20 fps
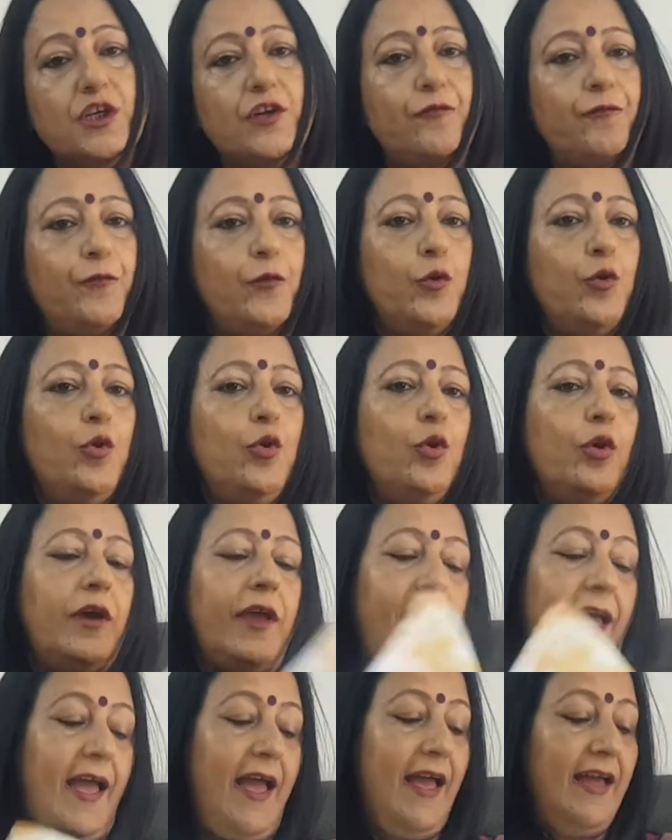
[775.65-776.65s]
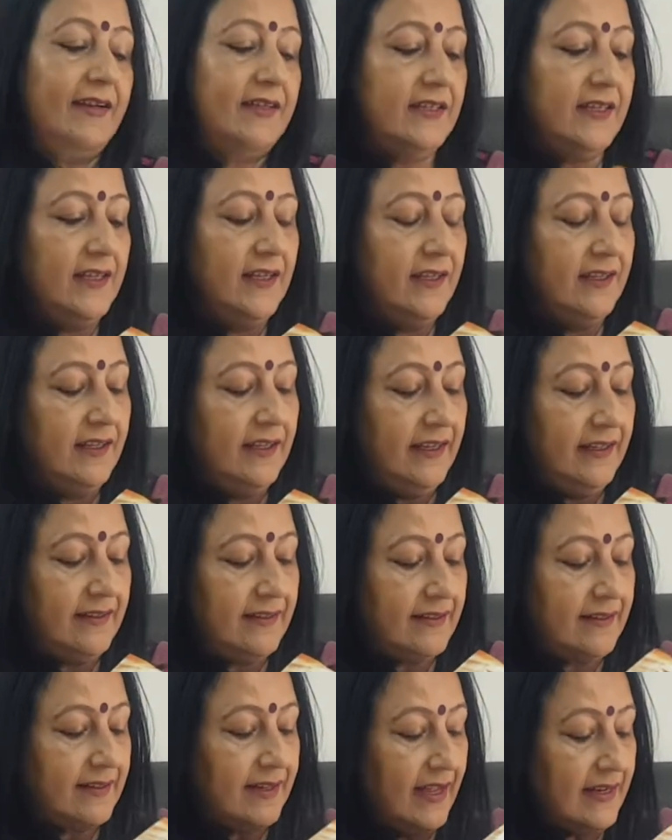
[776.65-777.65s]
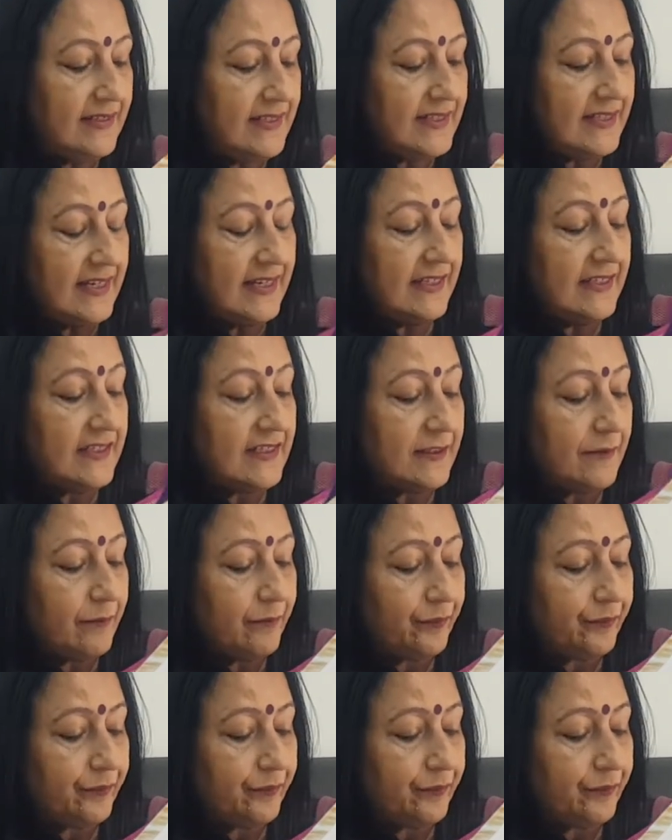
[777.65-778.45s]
If you look at its content,